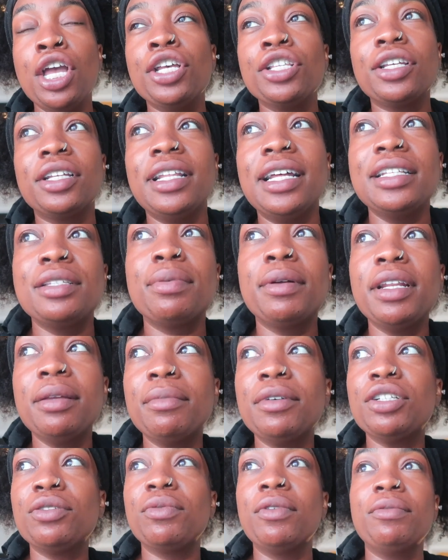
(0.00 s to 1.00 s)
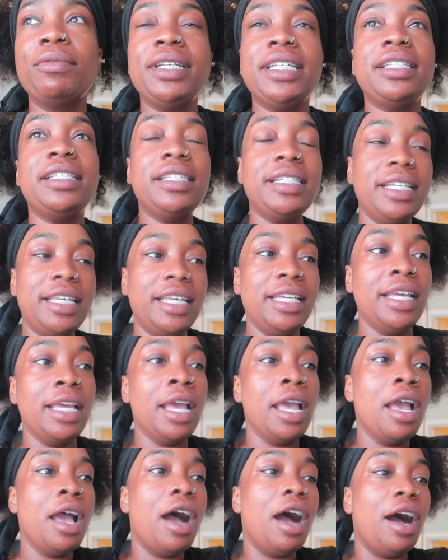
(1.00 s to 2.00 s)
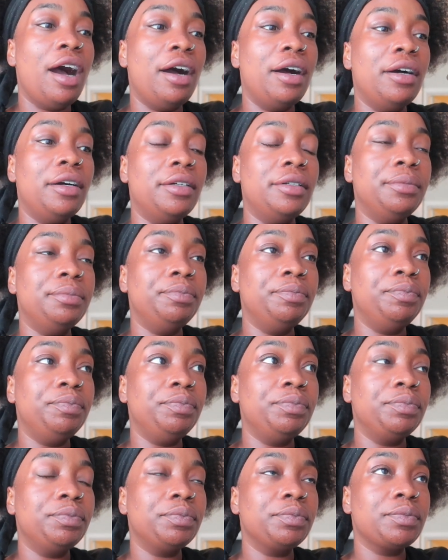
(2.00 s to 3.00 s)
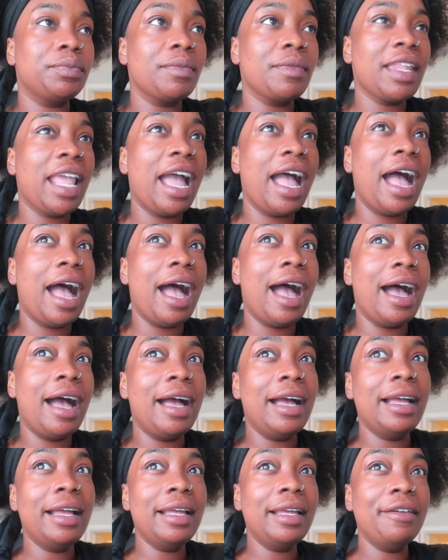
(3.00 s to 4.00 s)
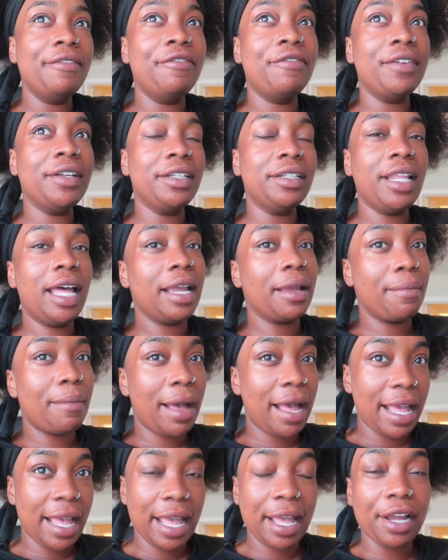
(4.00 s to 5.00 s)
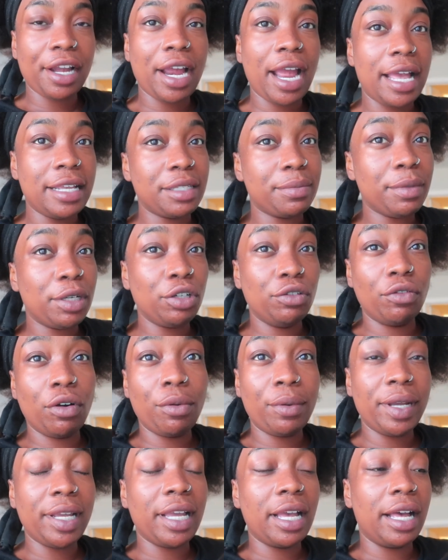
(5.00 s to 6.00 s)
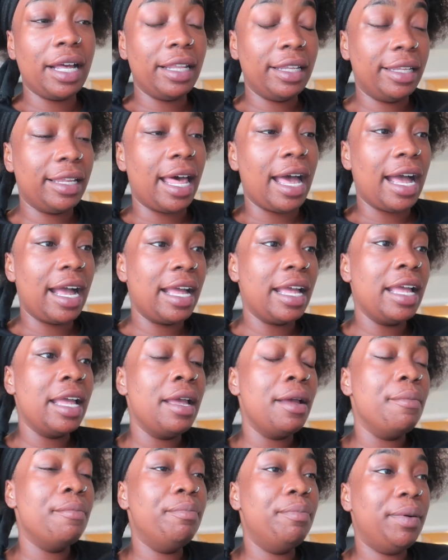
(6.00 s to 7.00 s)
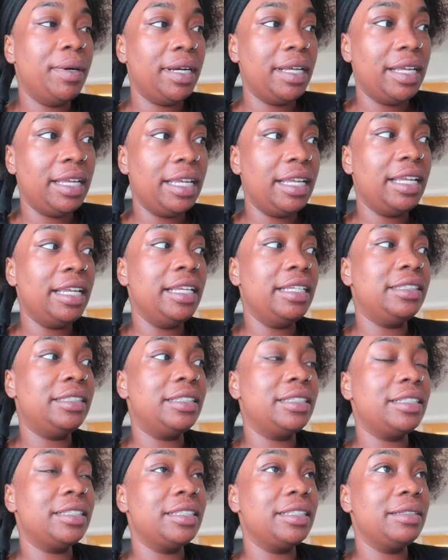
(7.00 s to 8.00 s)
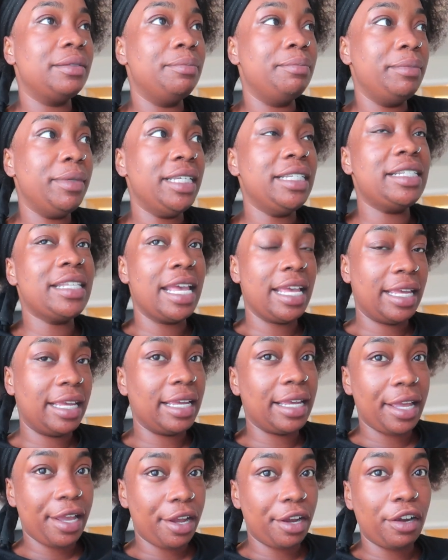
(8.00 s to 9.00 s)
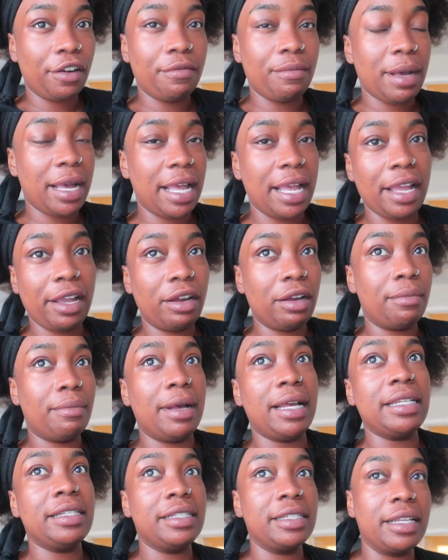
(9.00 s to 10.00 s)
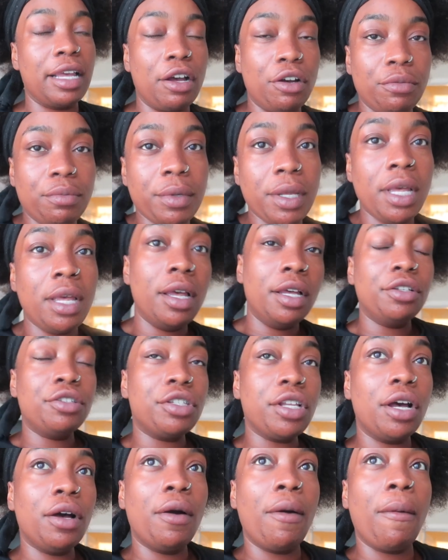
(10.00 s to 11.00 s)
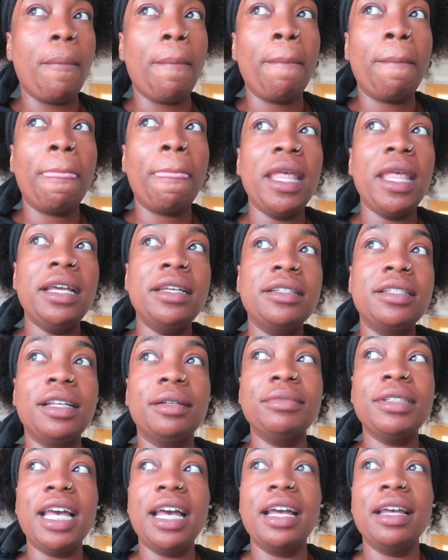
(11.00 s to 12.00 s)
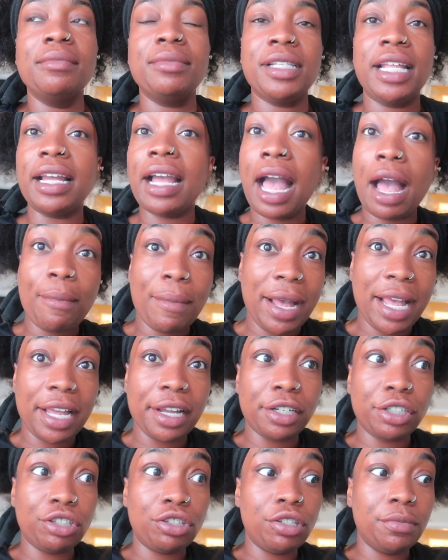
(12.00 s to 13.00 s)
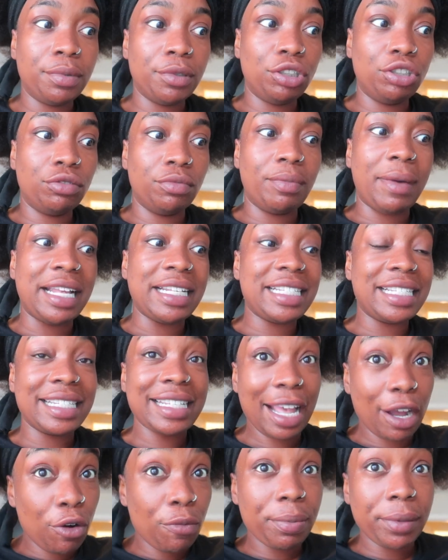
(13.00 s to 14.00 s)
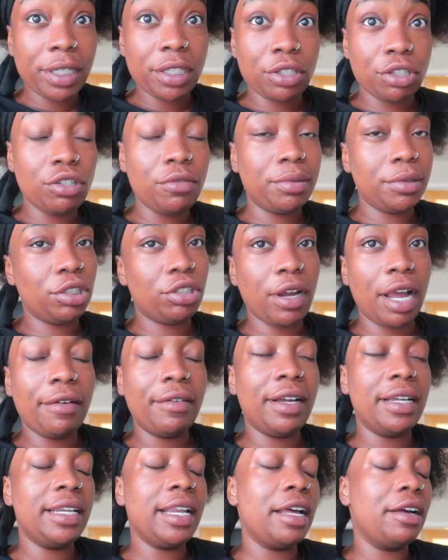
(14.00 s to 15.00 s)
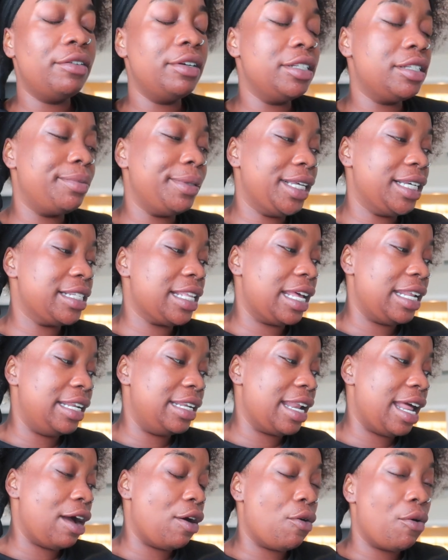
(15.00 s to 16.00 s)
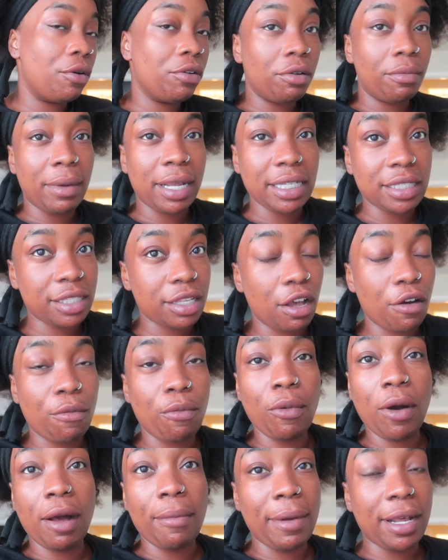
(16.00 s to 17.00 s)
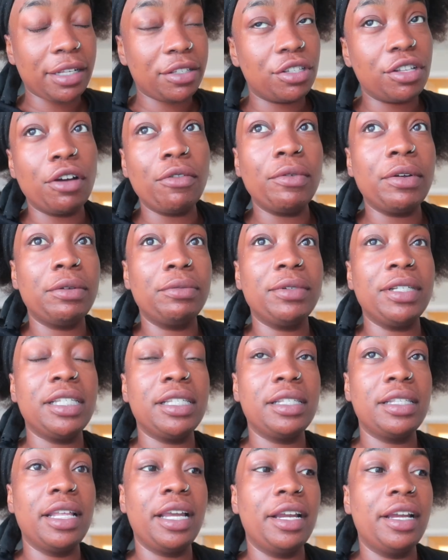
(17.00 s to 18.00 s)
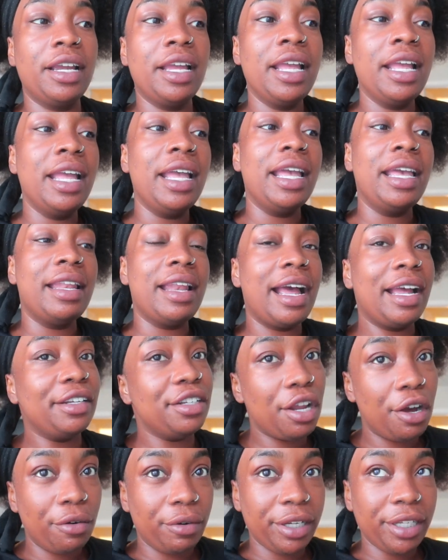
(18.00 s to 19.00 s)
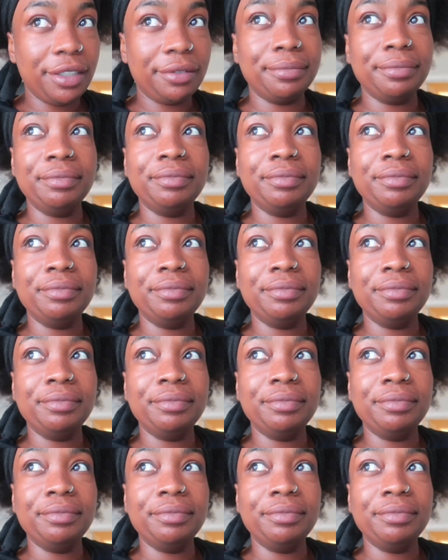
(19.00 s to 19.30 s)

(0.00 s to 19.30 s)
So that's pretty much what we see. um I feel like my hair has been growing a lot, but it's me taking care of my hair and my scalp. So sometimes like how my hair is super, my scalp is super dry right now, it's because I did not oil my scalp while my sewing was there, and I know it.